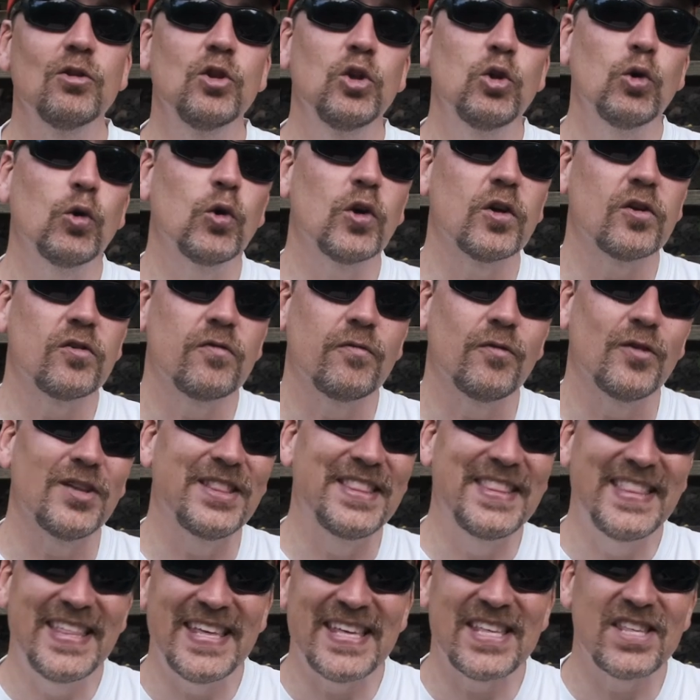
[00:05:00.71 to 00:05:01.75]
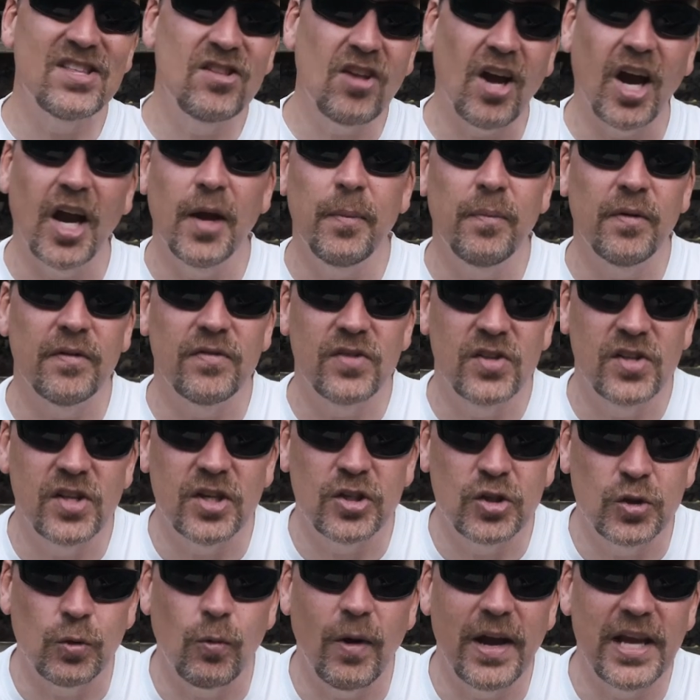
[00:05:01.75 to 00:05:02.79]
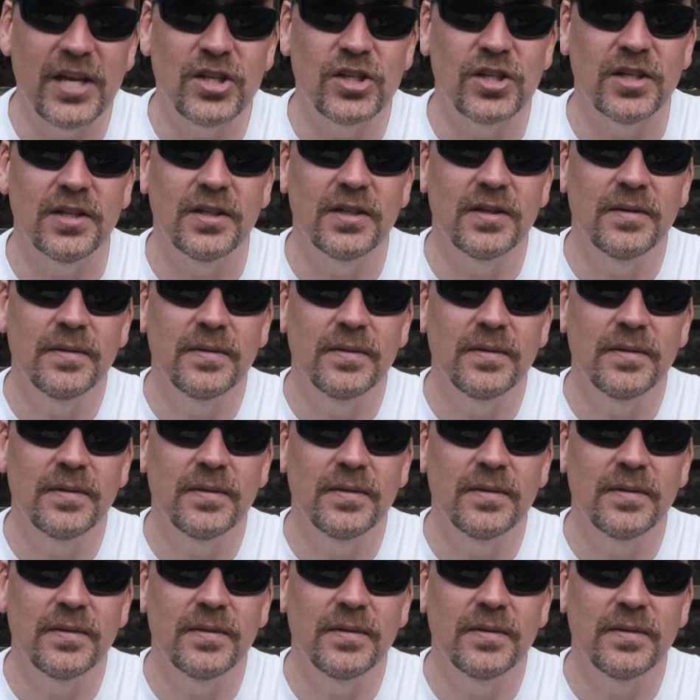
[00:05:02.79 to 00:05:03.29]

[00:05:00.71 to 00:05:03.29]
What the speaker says: lures for this type of situation.